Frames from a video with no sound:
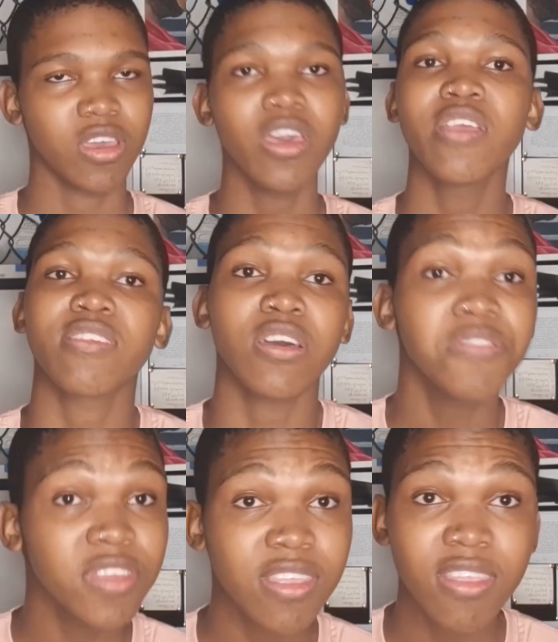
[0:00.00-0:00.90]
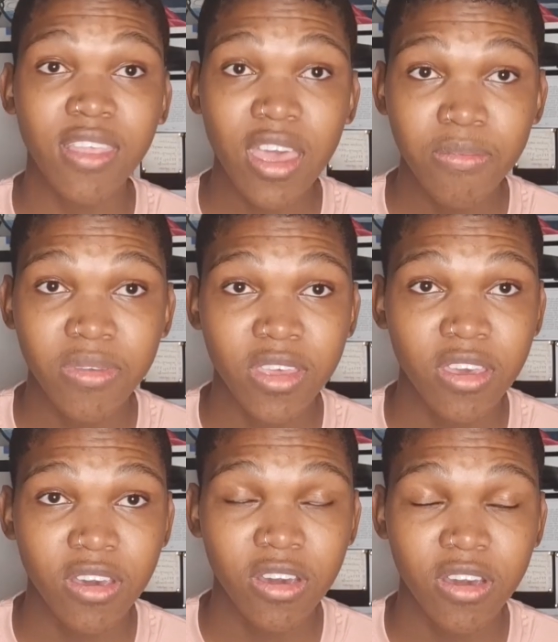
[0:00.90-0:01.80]
It's kind of the same
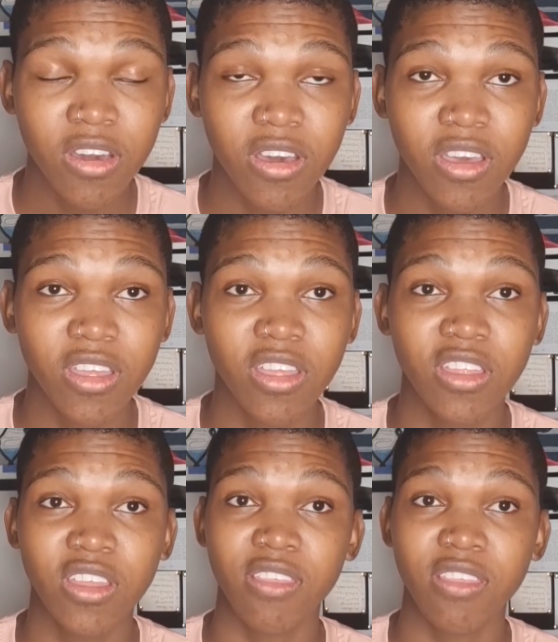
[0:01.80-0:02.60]
here in a